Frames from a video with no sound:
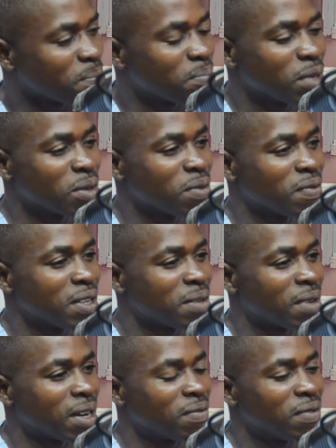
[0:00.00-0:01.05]
Many of them
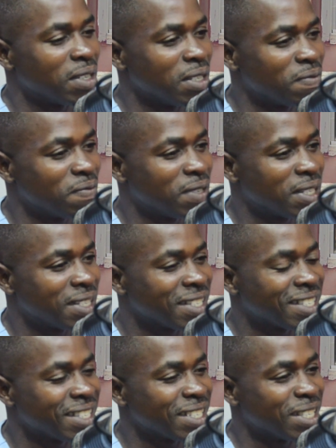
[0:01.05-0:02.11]
have lived
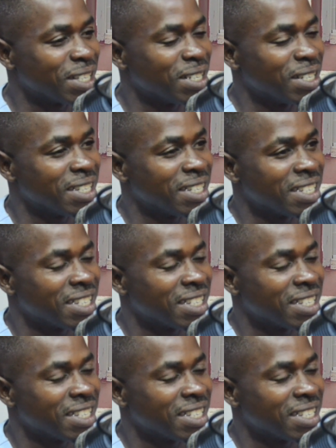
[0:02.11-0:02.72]
in